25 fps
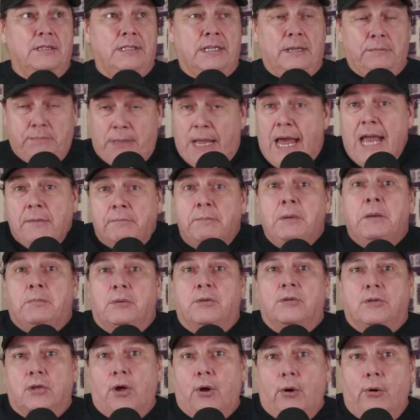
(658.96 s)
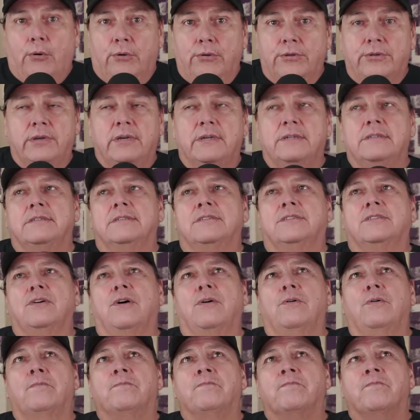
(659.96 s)
Black people loathe.
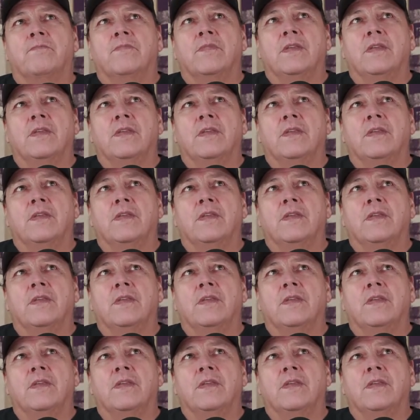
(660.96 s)
So,